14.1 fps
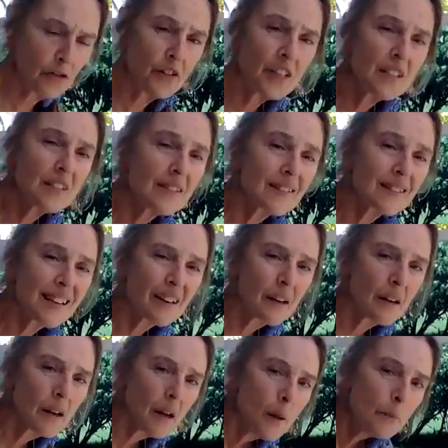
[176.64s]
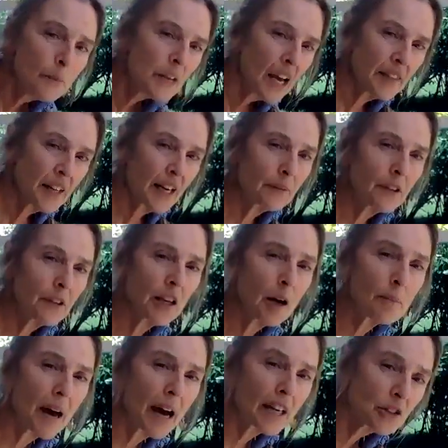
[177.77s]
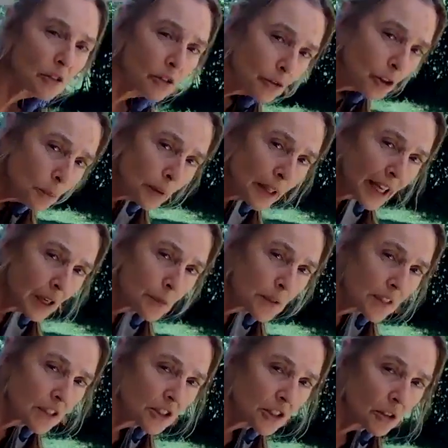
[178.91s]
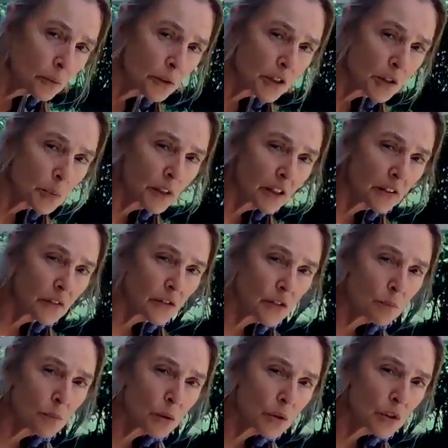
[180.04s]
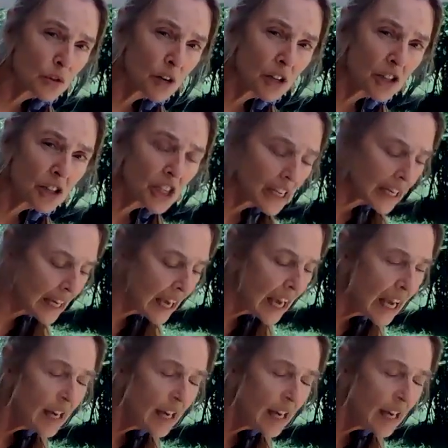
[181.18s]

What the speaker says: fists. And then I'm going to come back to a full plank position, which is one of the most strengthening